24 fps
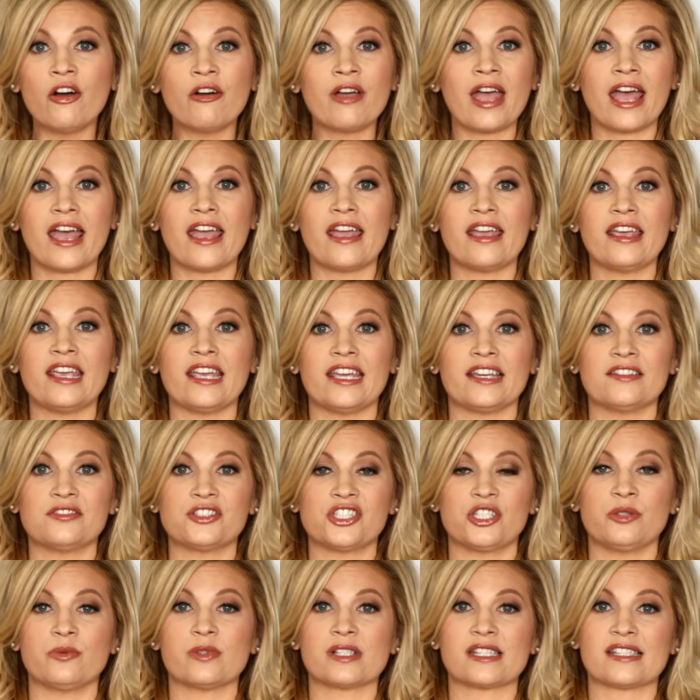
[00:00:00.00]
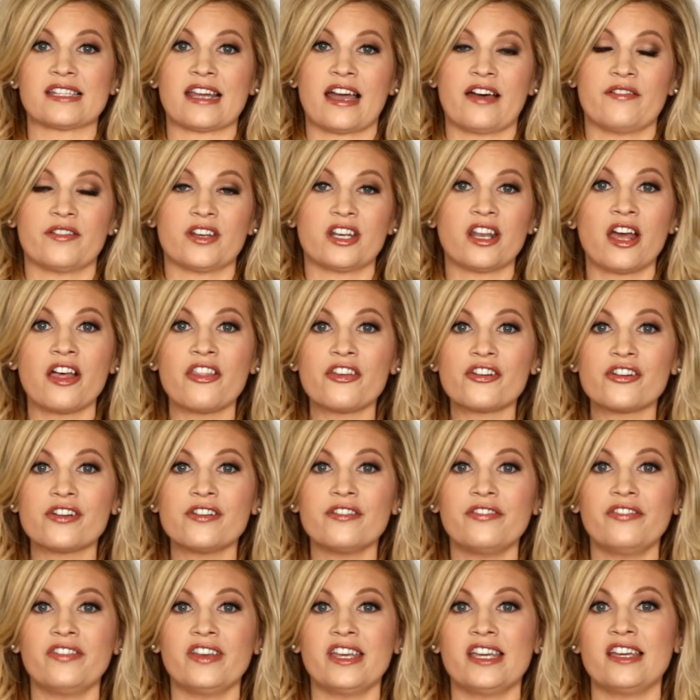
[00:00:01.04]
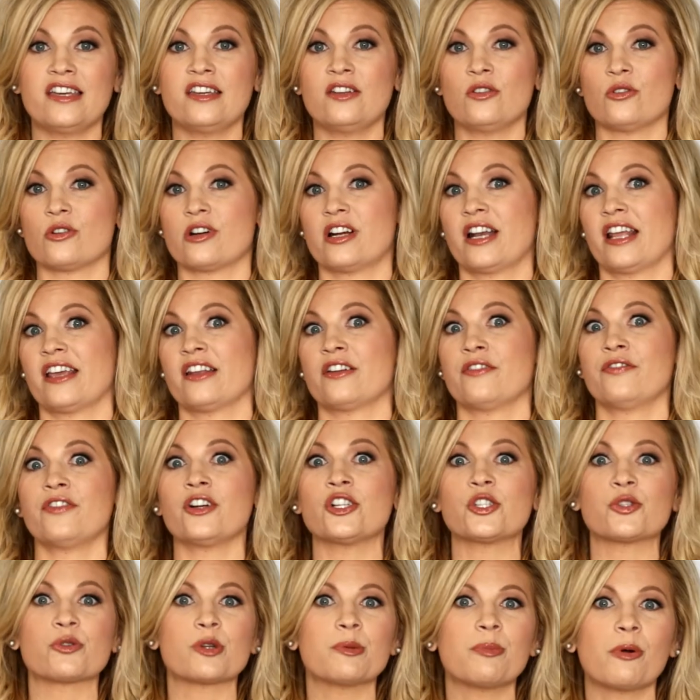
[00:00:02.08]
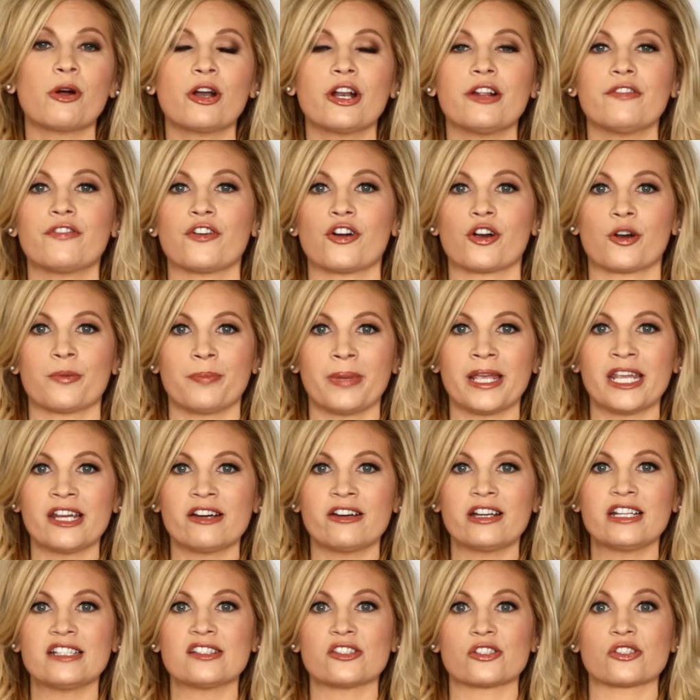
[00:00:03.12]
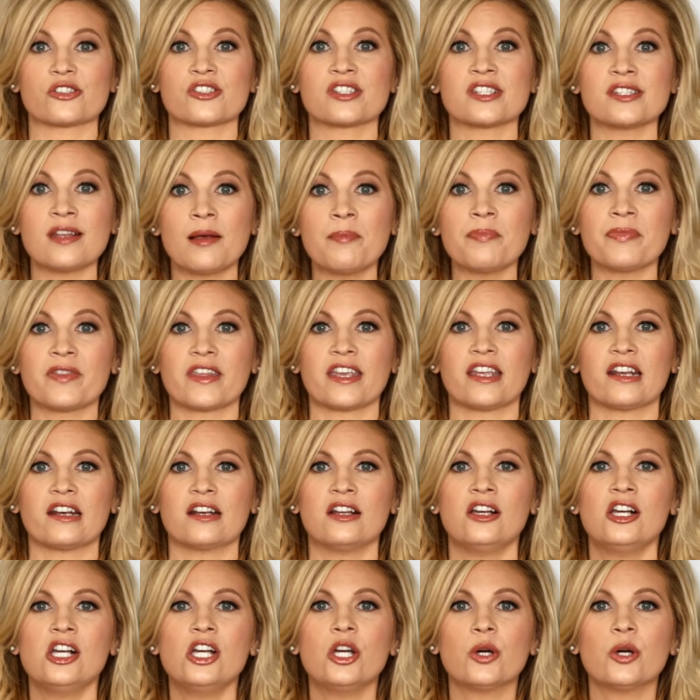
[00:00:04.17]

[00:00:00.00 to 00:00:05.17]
okay, if she wants to have another event or an anniversary party for her parents or something